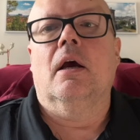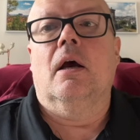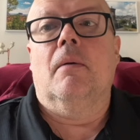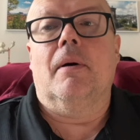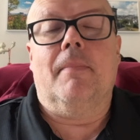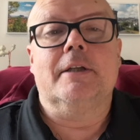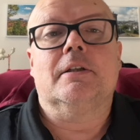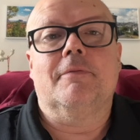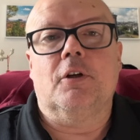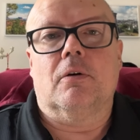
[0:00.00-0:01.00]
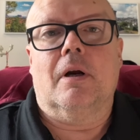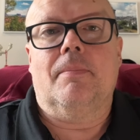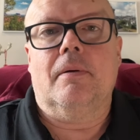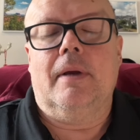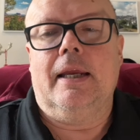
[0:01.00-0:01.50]
But much of
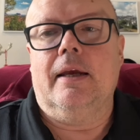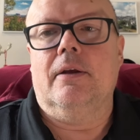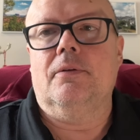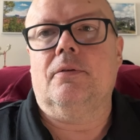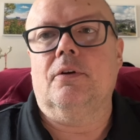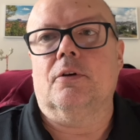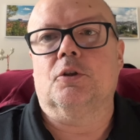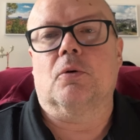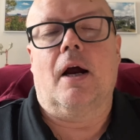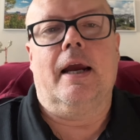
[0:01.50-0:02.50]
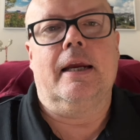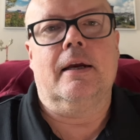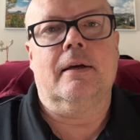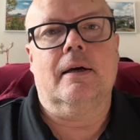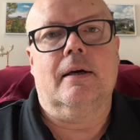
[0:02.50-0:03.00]
Europe is you're
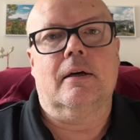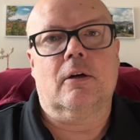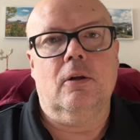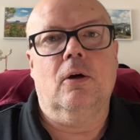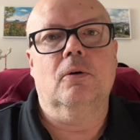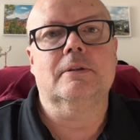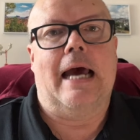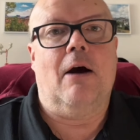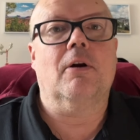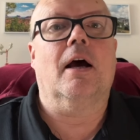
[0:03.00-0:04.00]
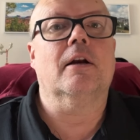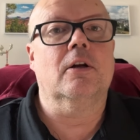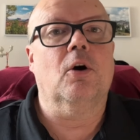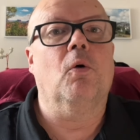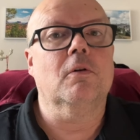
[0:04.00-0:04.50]
drying clothes out on
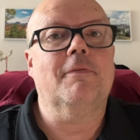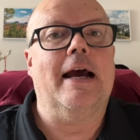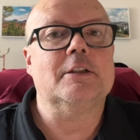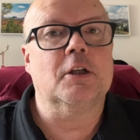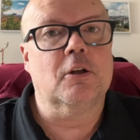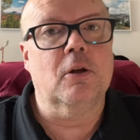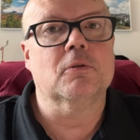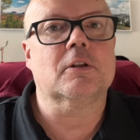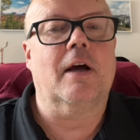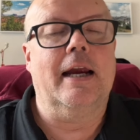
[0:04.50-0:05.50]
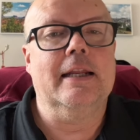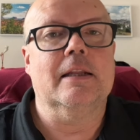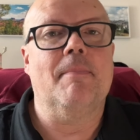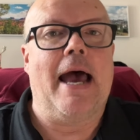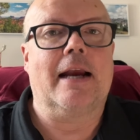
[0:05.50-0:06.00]
an old-fashioned clothesline in
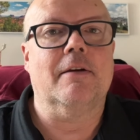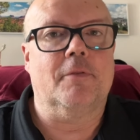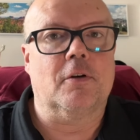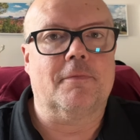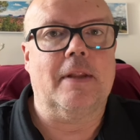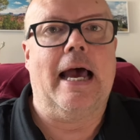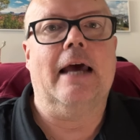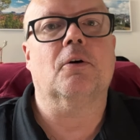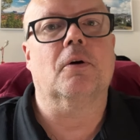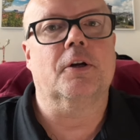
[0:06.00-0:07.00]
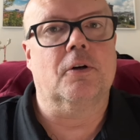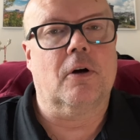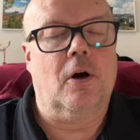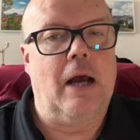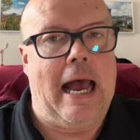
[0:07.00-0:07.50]
the back of your flat or in
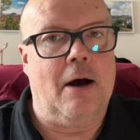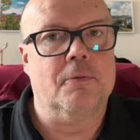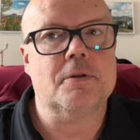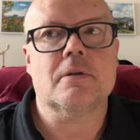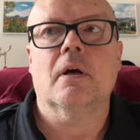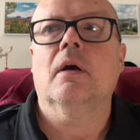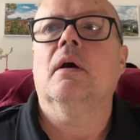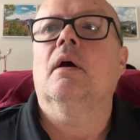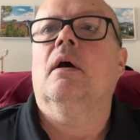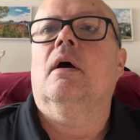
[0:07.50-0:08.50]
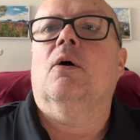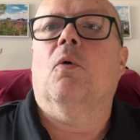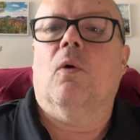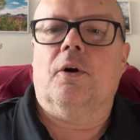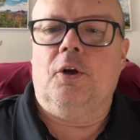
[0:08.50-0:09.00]
your house,
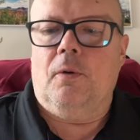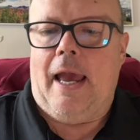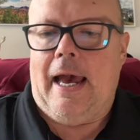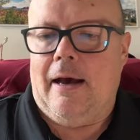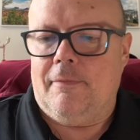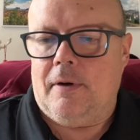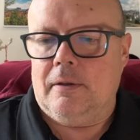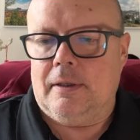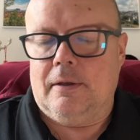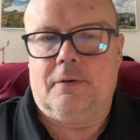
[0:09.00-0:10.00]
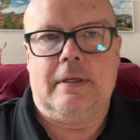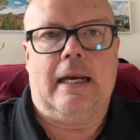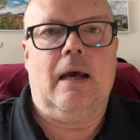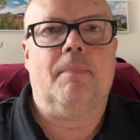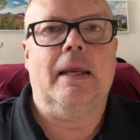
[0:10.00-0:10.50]
or you have a little
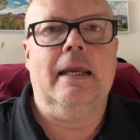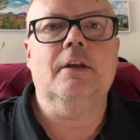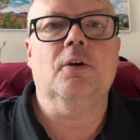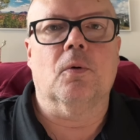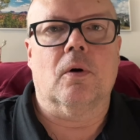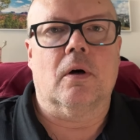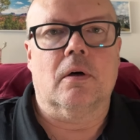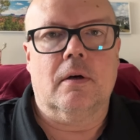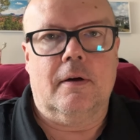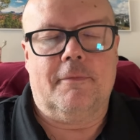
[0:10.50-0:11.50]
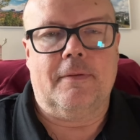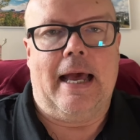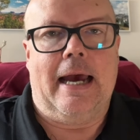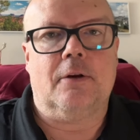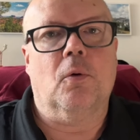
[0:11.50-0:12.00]
setup in your
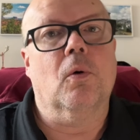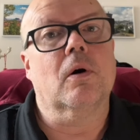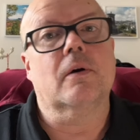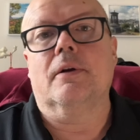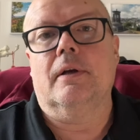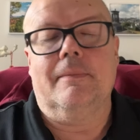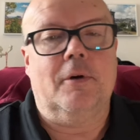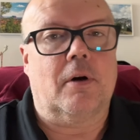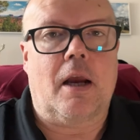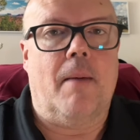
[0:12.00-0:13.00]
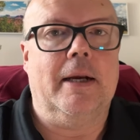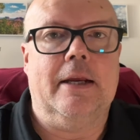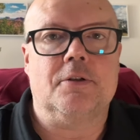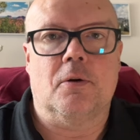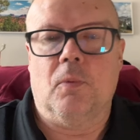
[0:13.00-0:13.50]
flat or your
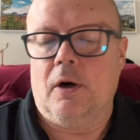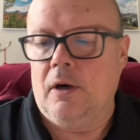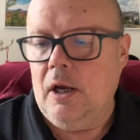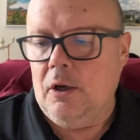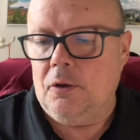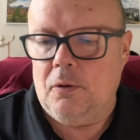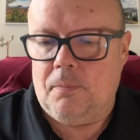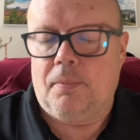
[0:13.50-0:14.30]
accommodation where you